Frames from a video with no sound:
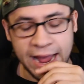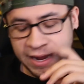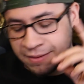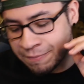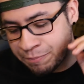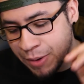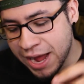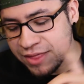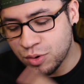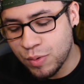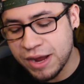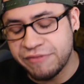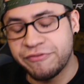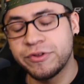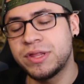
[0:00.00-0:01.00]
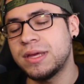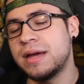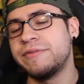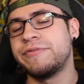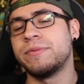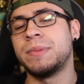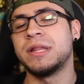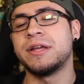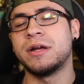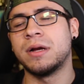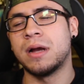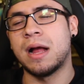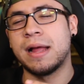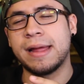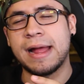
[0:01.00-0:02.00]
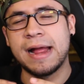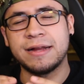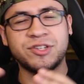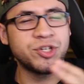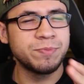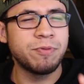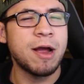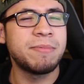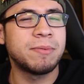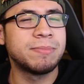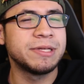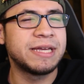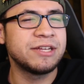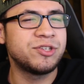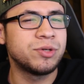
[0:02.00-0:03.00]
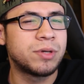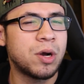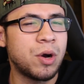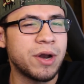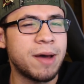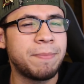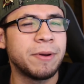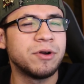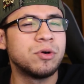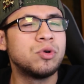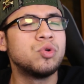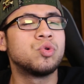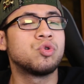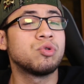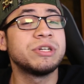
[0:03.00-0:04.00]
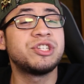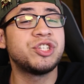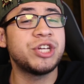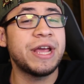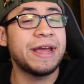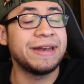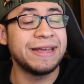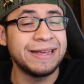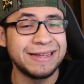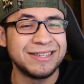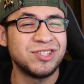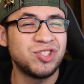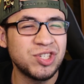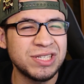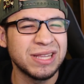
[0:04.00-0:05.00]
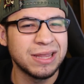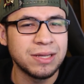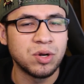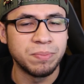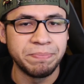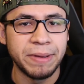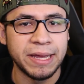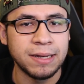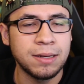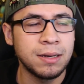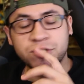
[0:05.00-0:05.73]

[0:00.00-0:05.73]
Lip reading: And by the way, for the unfamiliar, I should probably get you caught up on who Chris Chan is just a little bit.